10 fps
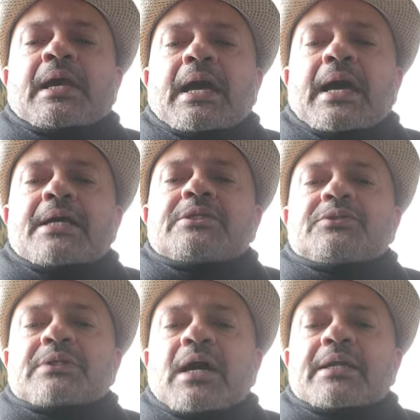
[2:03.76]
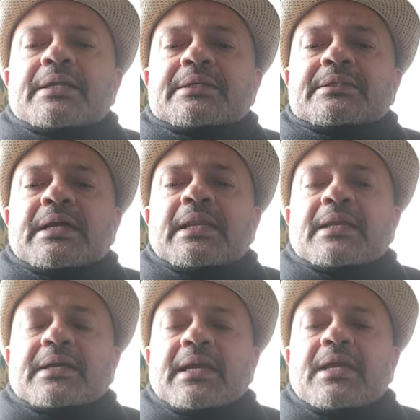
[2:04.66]
As you start exhaling,
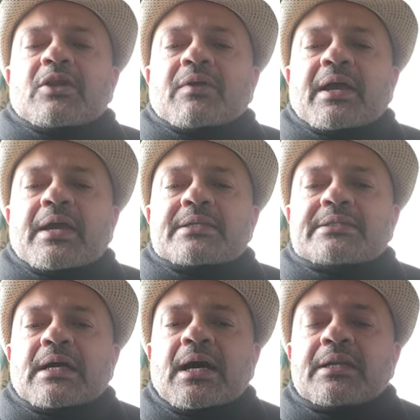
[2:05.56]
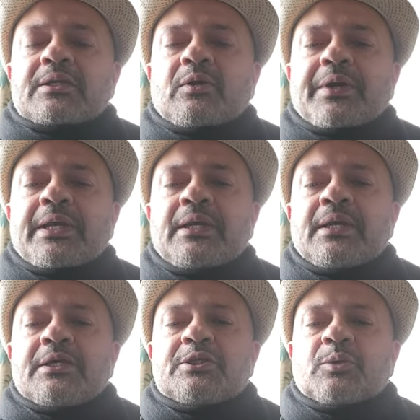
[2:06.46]
again your hands start going
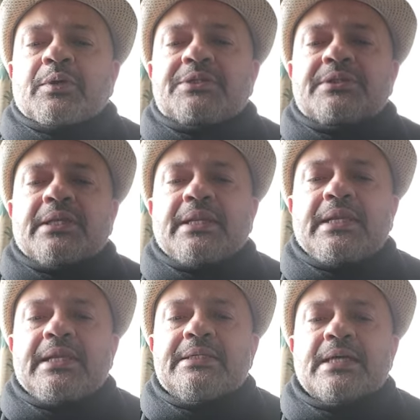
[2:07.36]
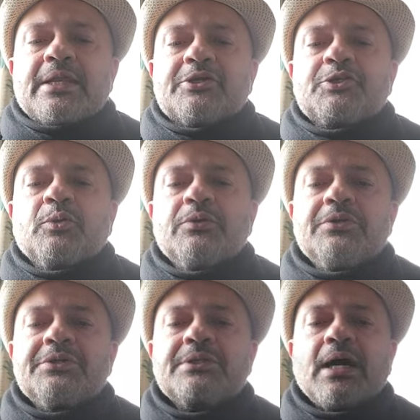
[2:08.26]
towards the knees and your
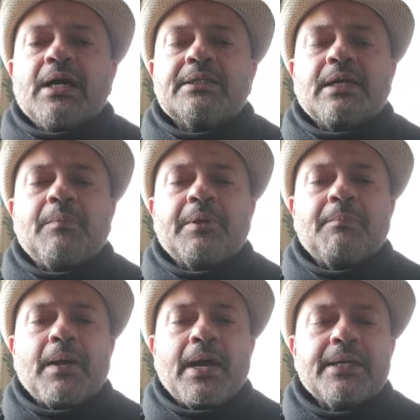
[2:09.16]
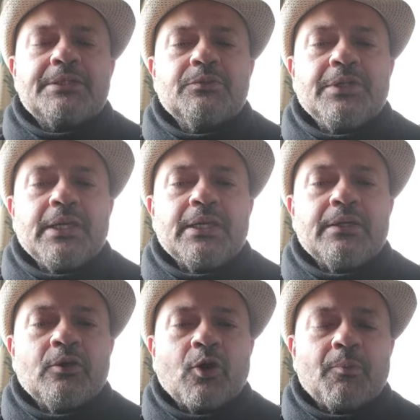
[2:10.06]
shoulders start coming back to the
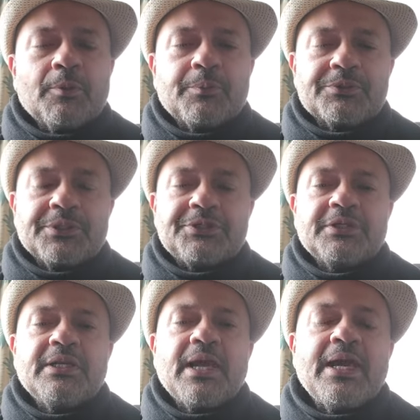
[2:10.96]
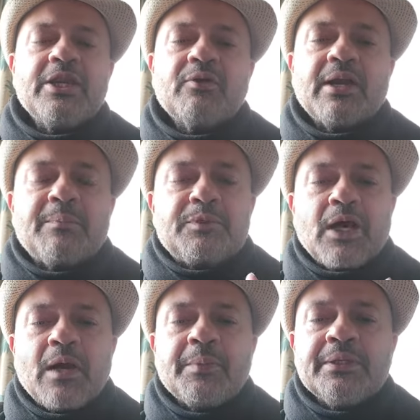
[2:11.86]
normal position and your
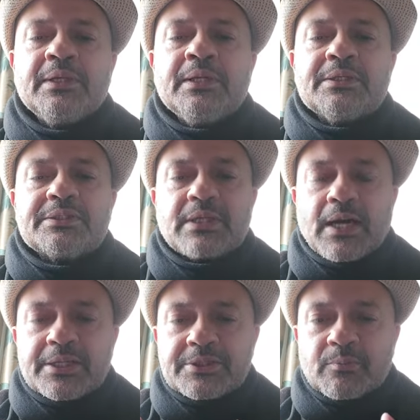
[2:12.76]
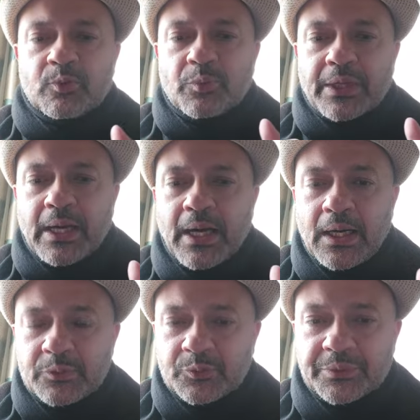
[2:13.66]
abdomen starts moving
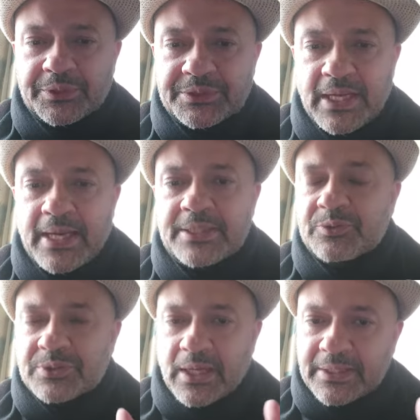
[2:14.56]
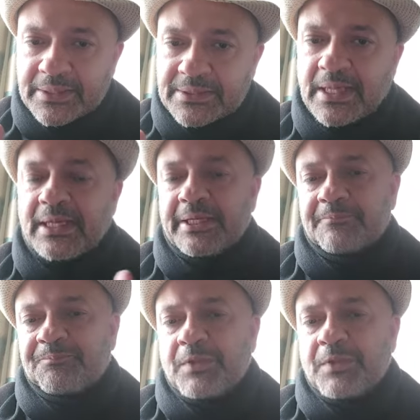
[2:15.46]
outwards as you start exhaling.